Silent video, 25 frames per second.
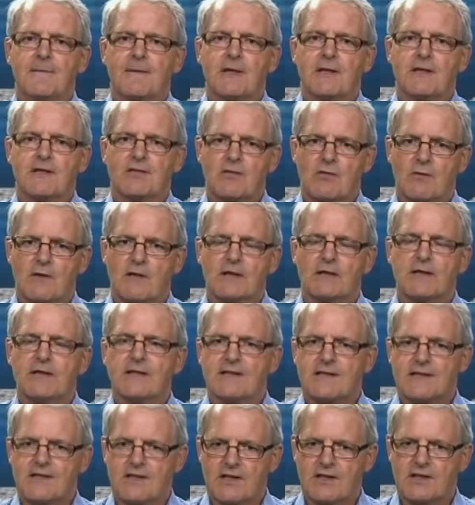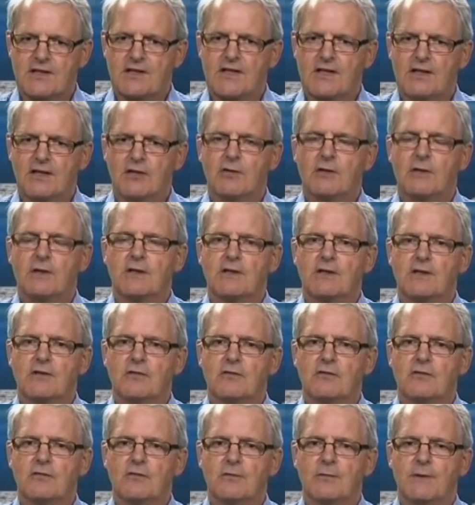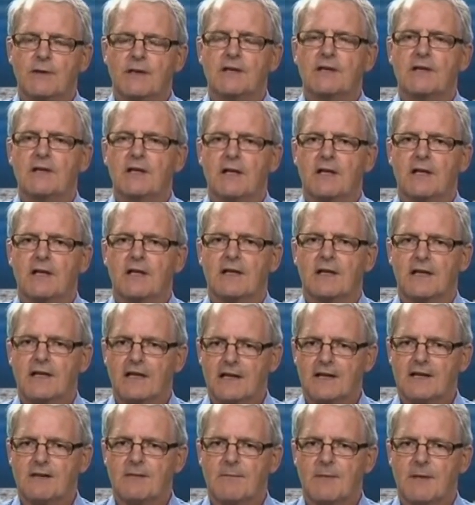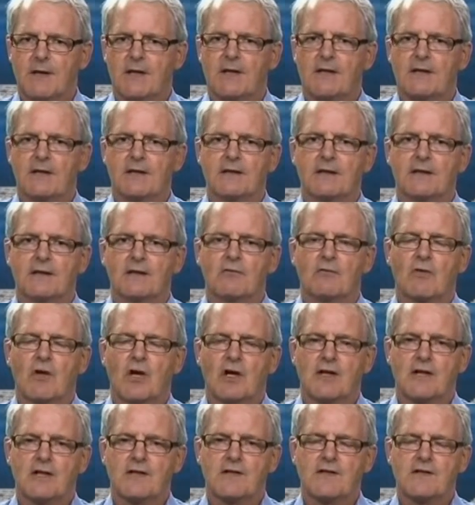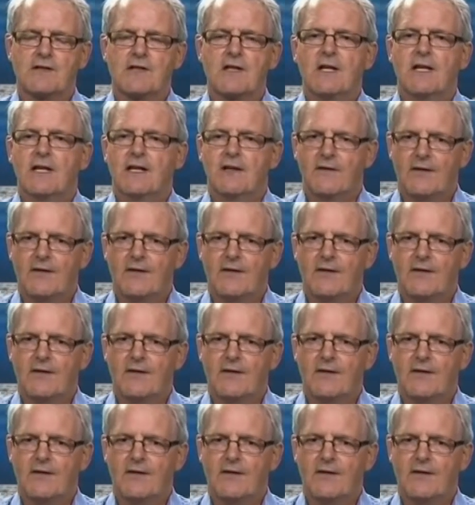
Israel is continuing to be hit by rockets.